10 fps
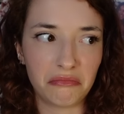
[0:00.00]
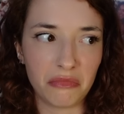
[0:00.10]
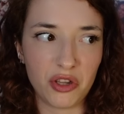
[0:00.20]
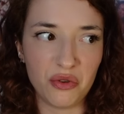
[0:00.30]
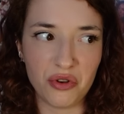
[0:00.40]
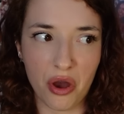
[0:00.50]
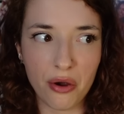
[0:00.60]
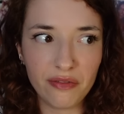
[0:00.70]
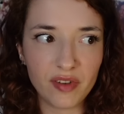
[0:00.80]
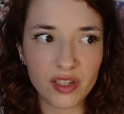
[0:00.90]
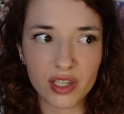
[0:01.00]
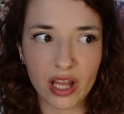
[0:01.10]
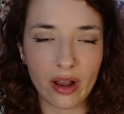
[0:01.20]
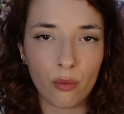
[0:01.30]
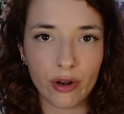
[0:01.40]
you know, if this is
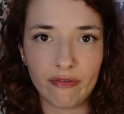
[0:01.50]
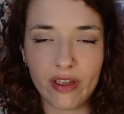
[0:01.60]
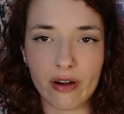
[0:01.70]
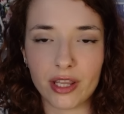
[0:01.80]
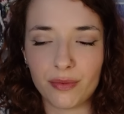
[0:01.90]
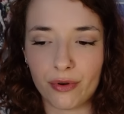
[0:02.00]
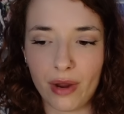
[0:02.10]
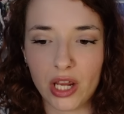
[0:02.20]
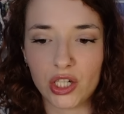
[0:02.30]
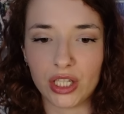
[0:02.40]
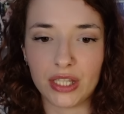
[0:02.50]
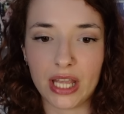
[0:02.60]
like one of their inspirations,